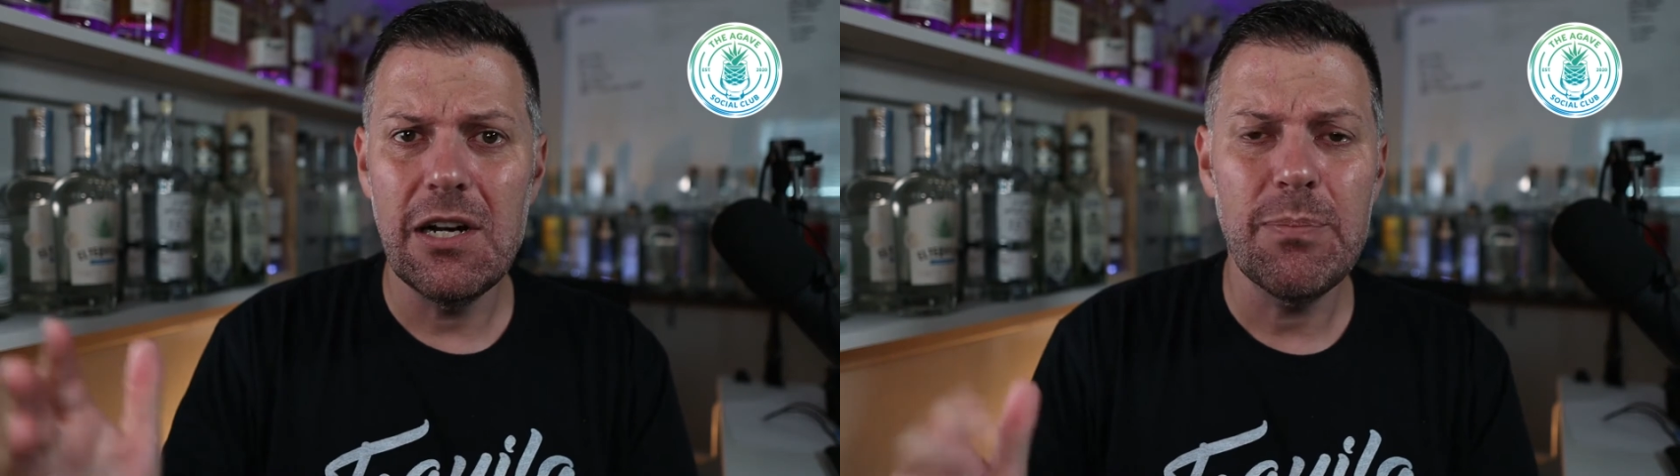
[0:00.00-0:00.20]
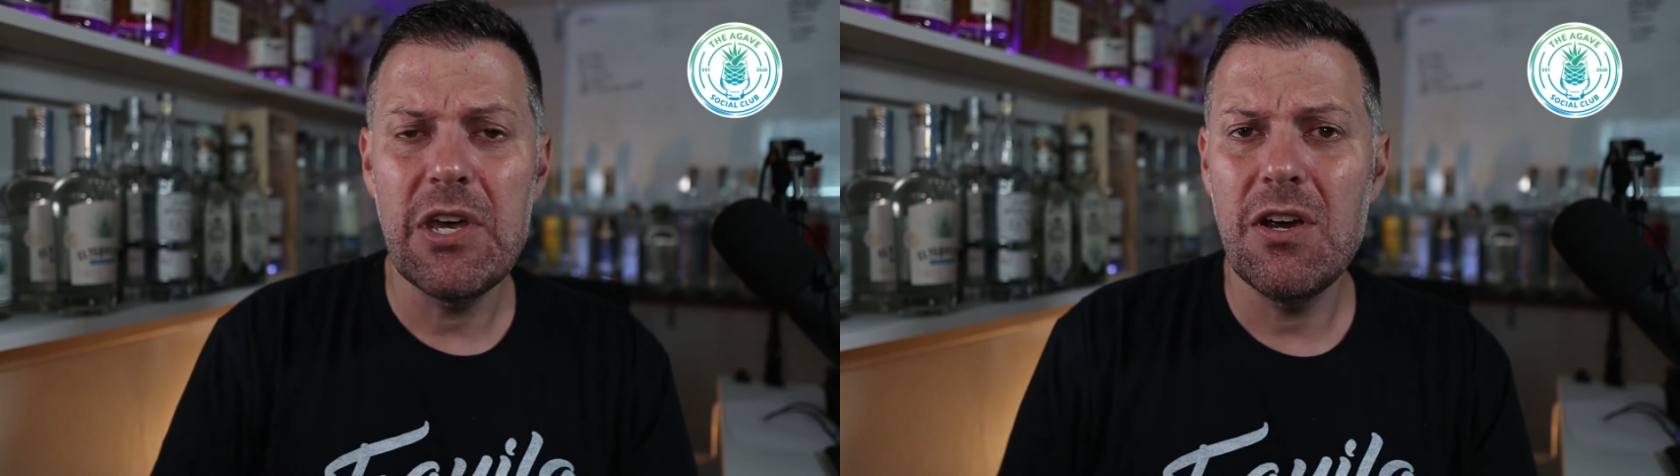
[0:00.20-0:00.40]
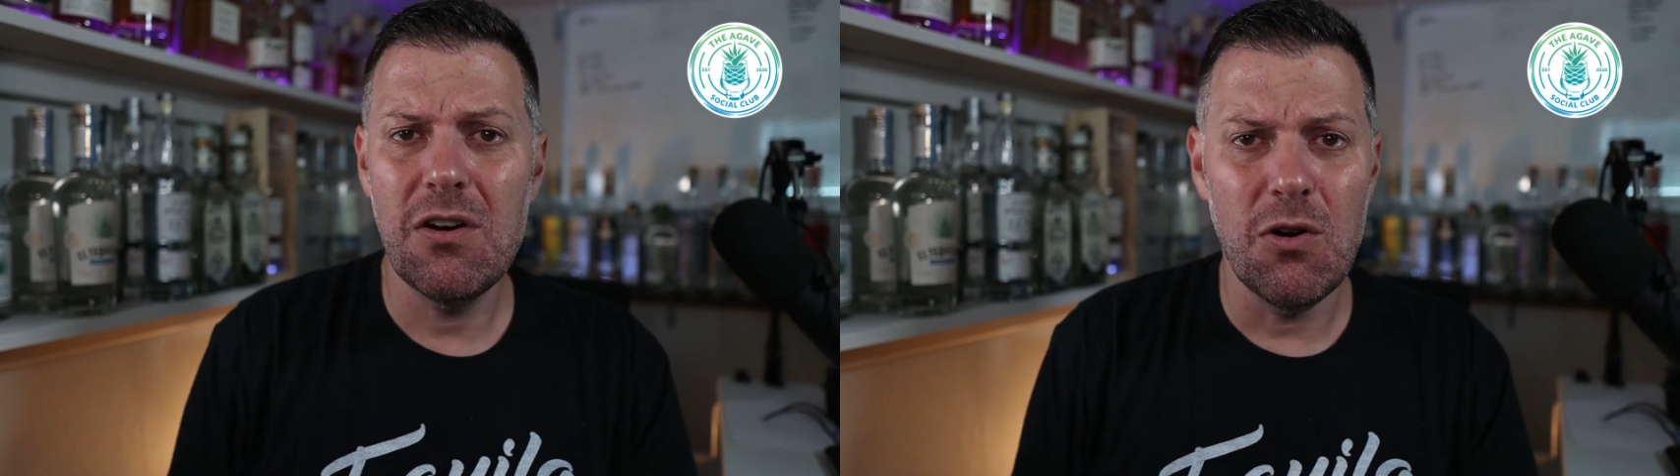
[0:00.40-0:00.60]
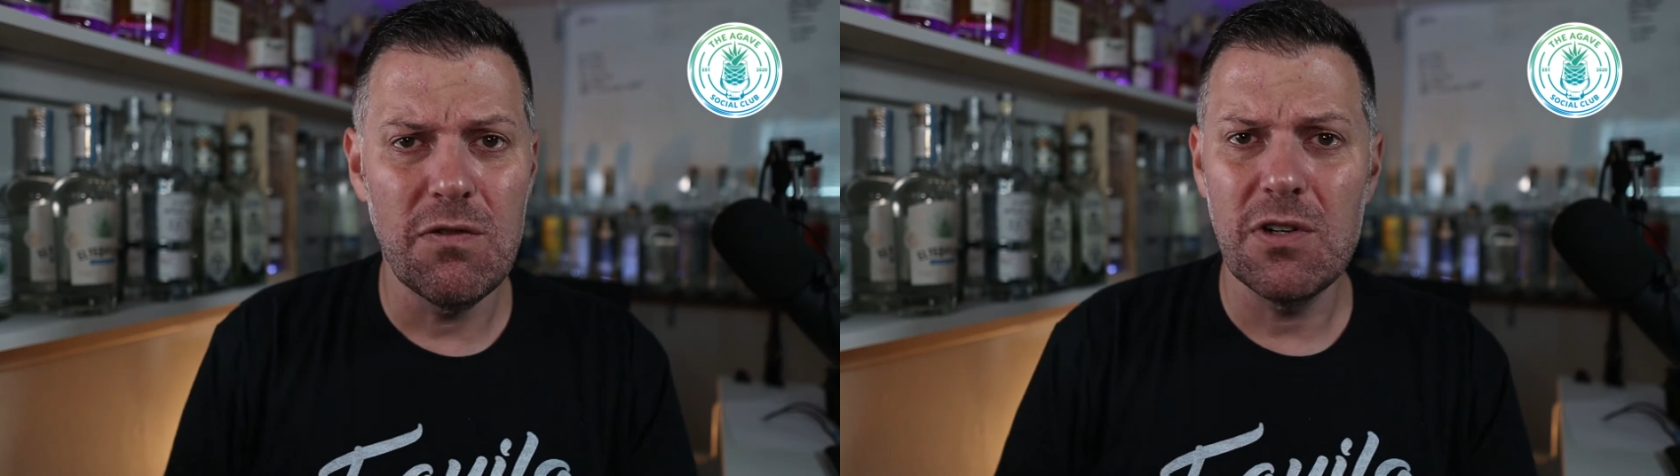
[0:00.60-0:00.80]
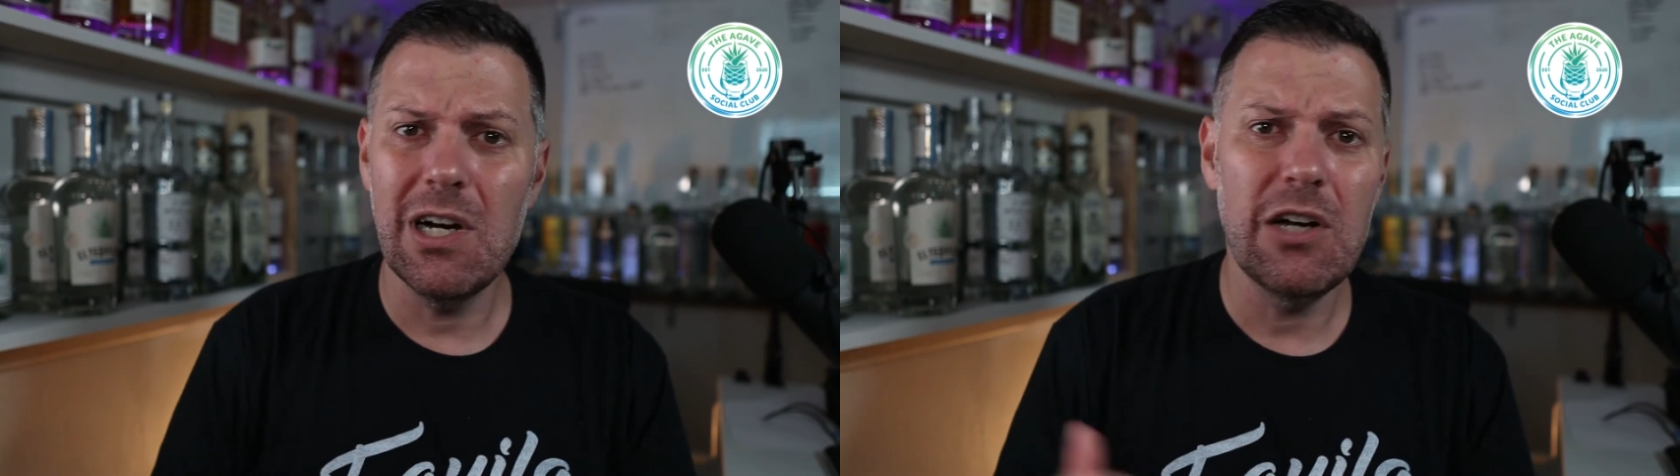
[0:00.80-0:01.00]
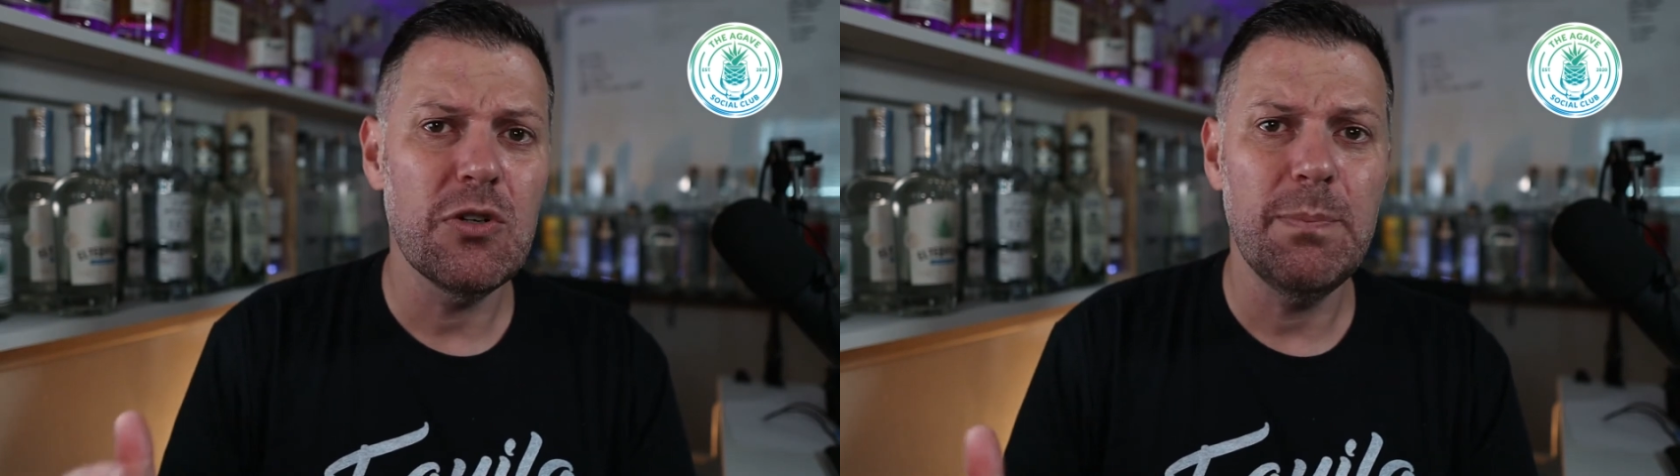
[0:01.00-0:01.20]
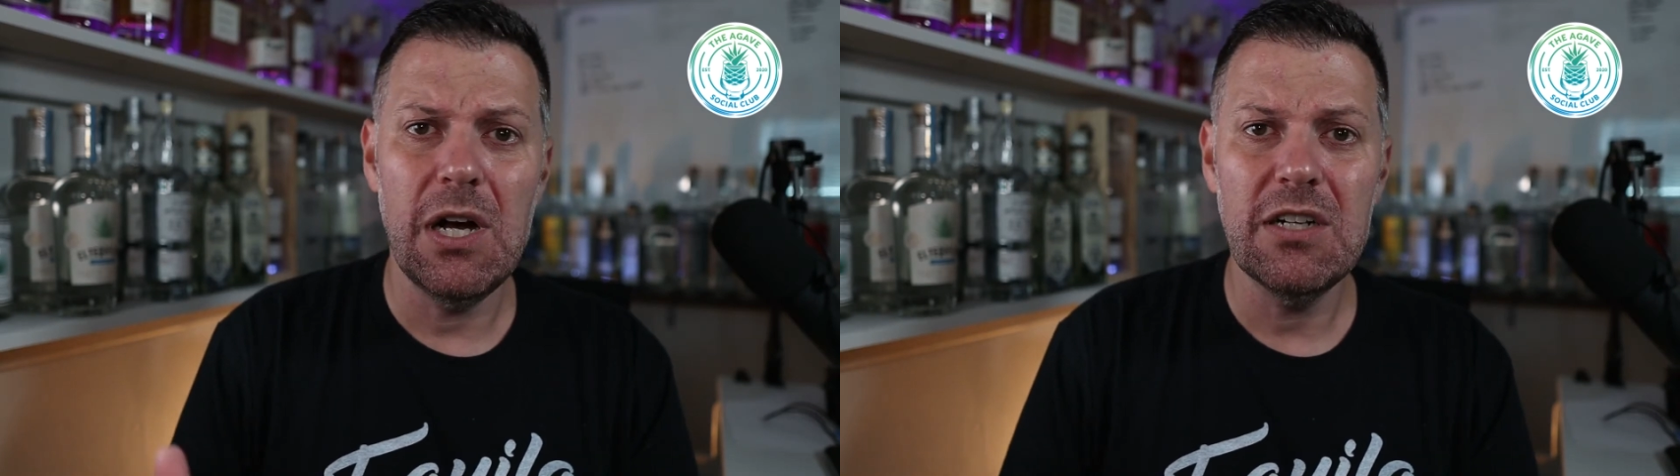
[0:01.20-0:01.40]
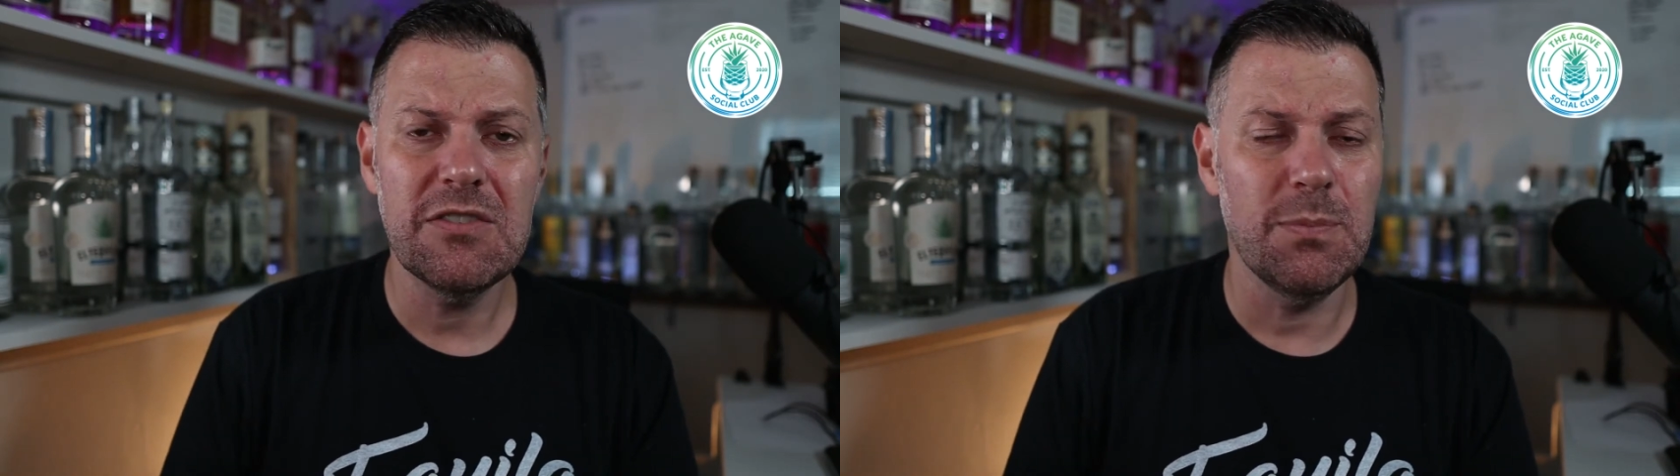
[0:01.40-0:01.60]
get up there over
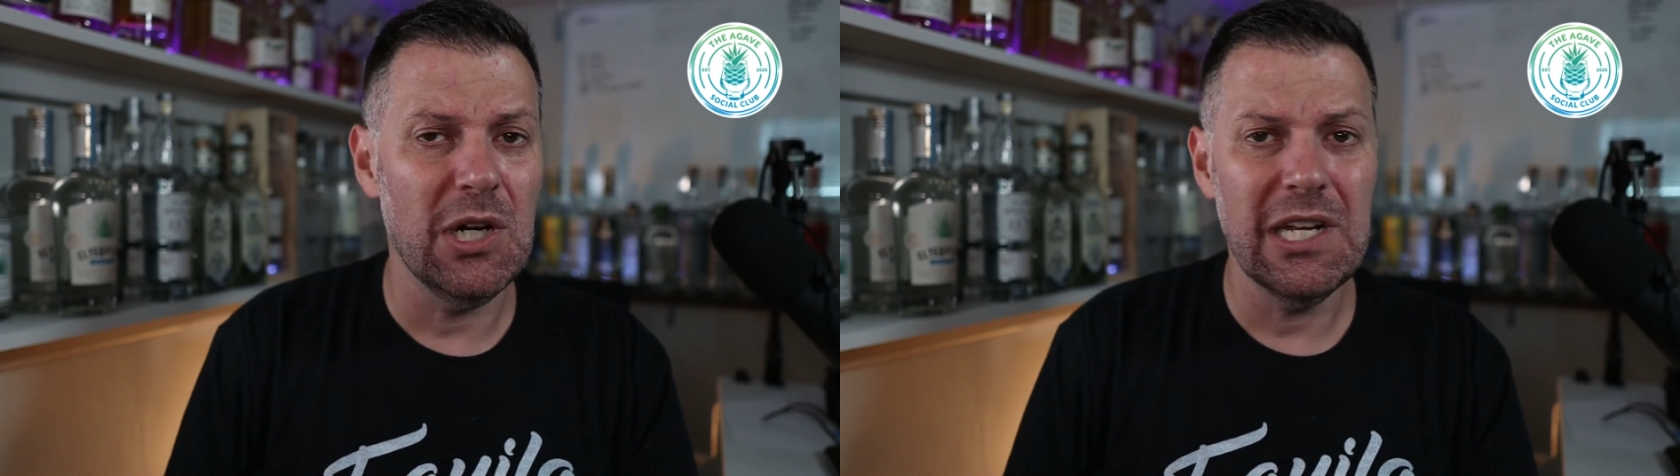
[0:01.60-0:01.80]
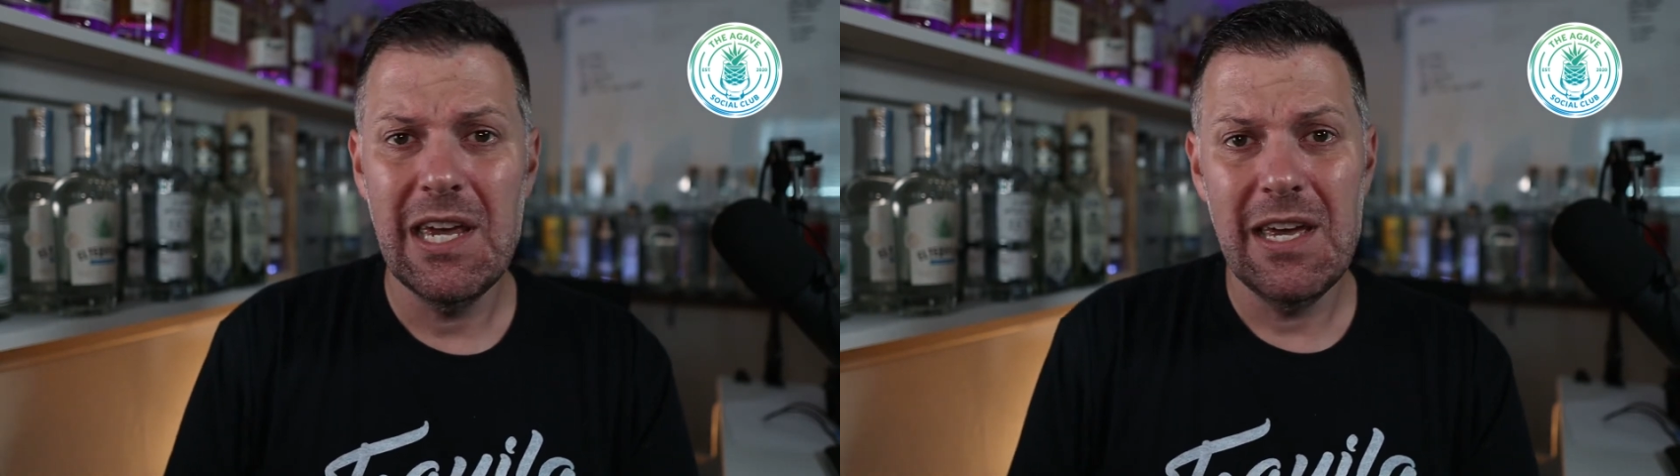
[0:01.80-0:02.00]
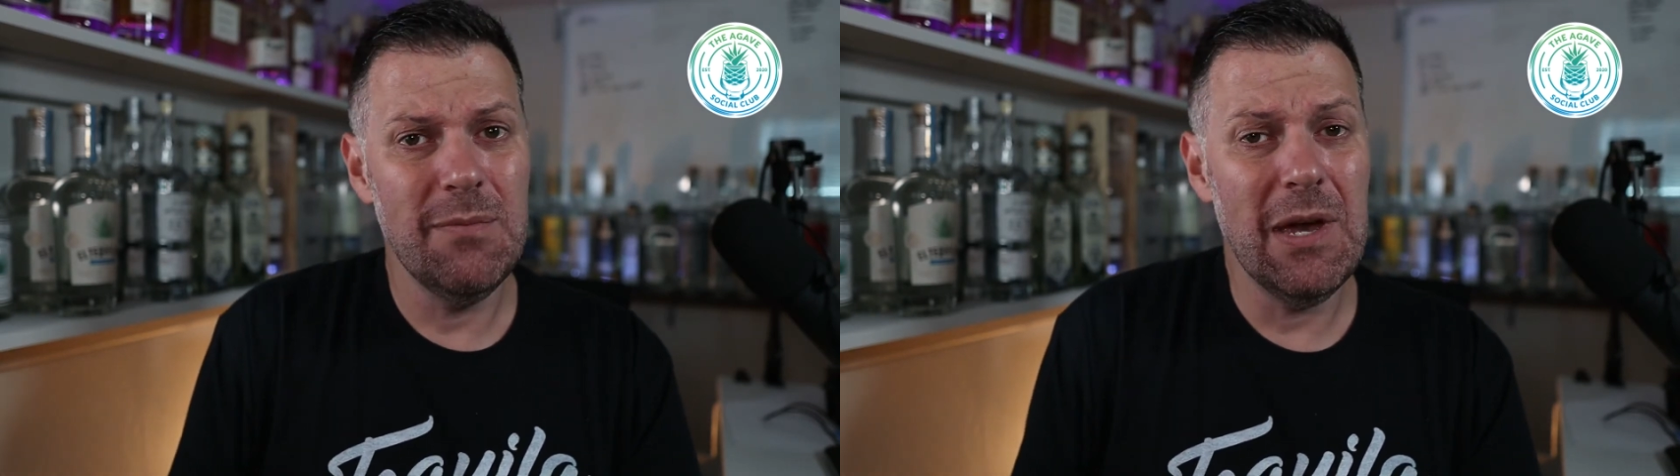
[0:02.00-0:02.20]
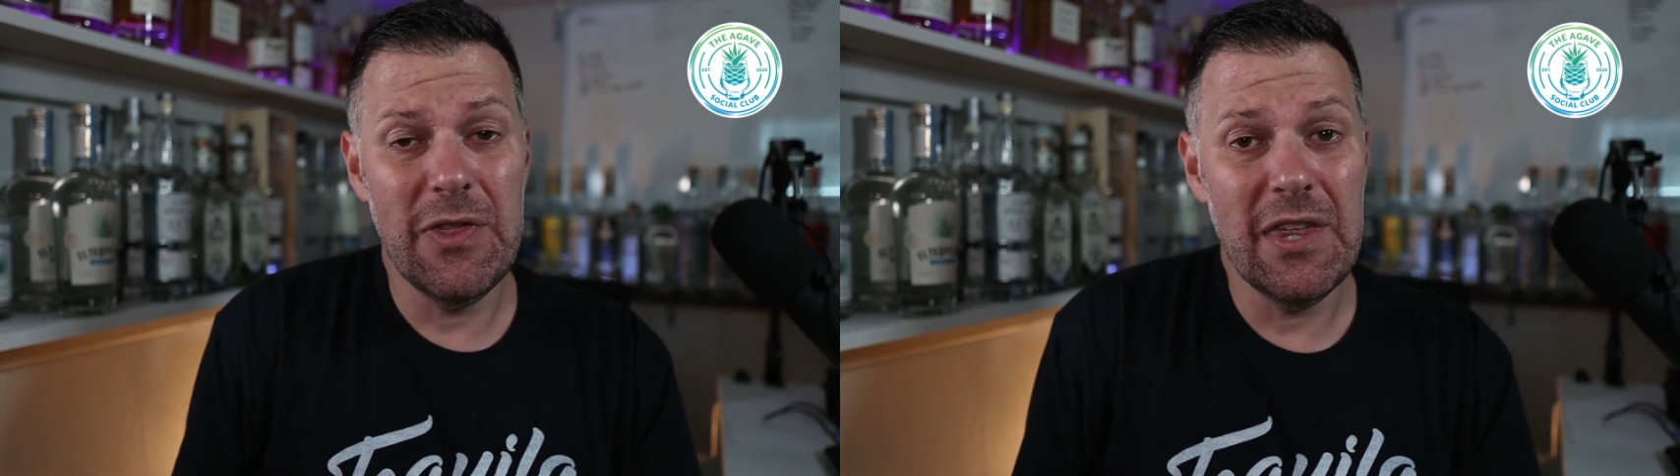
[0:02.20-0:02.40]
$100, but man,